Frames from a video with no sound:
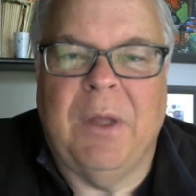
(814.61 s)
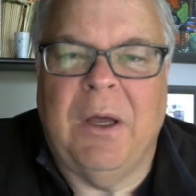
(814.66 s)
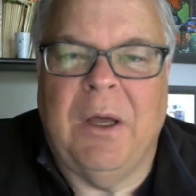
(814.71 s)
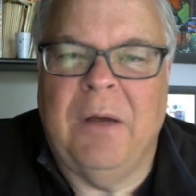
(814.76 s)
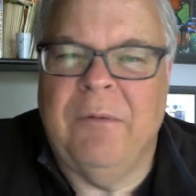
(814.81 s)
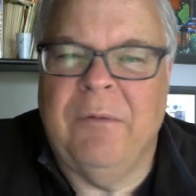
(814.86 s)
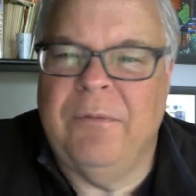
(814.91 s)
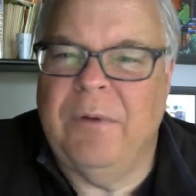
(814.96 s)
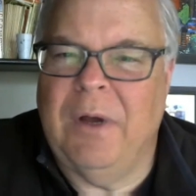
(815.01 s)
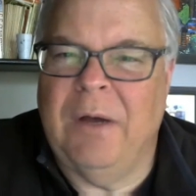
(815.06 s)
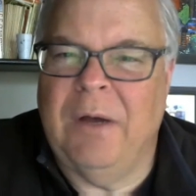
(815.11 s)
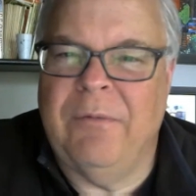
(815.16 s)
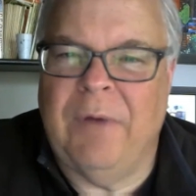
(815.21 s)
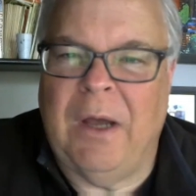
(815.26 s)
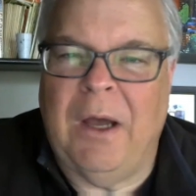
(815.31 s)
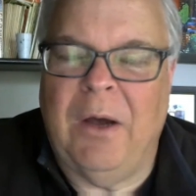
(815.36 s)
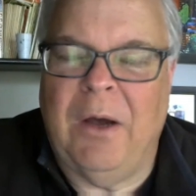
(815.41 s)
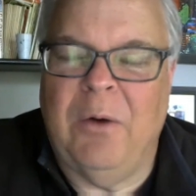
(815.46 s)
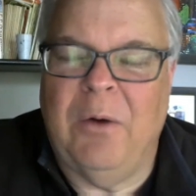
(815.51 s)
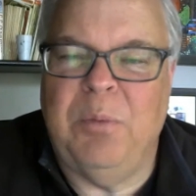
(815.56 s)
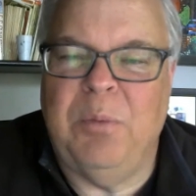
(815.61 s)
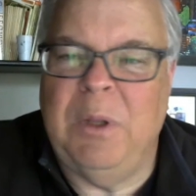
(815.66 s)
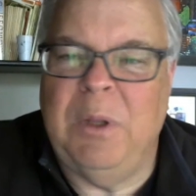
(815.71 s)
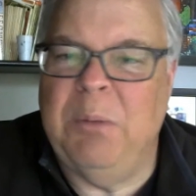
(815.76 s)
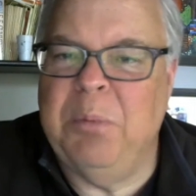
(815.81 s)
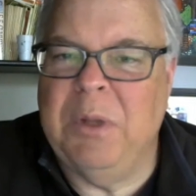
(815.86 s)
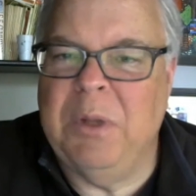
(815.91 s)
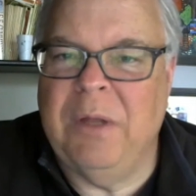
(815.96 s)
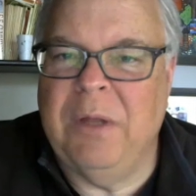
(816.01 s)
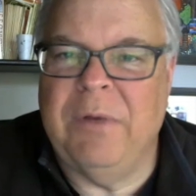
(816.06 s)
of of how
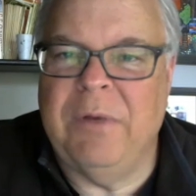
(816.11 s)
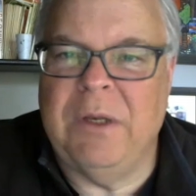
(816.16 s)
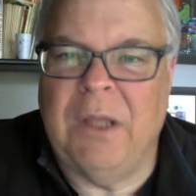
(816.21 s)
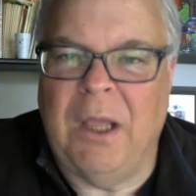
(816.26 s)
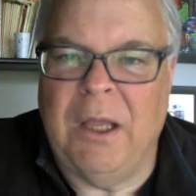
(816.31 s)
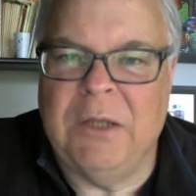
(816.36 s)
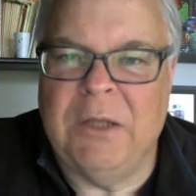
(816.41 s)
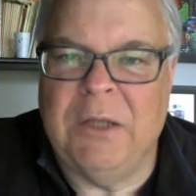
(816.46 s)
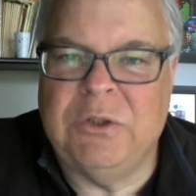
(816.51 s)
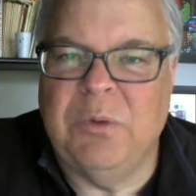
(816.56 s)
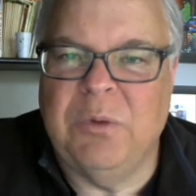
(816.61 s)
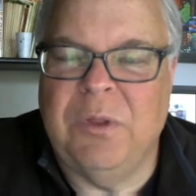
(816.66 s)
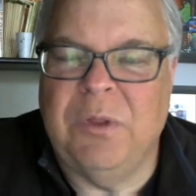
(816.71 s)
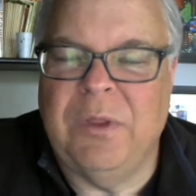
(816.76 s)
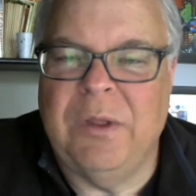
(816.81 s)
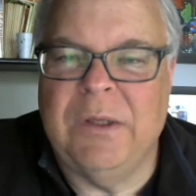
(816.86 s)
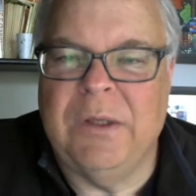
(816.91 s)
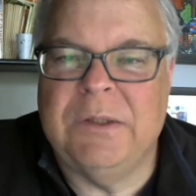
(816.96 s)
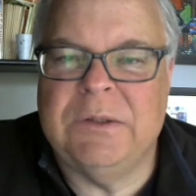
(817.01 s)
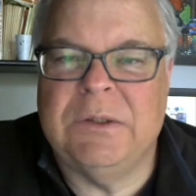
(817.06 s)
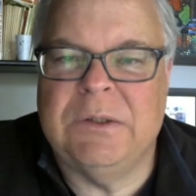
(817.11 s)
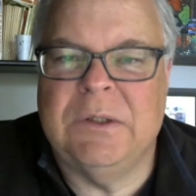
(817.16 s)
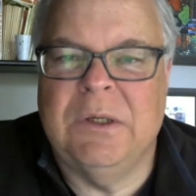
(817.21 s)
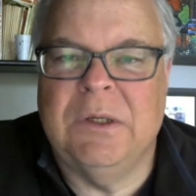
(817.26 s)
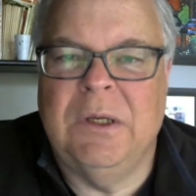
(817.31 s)
people have engaged with this.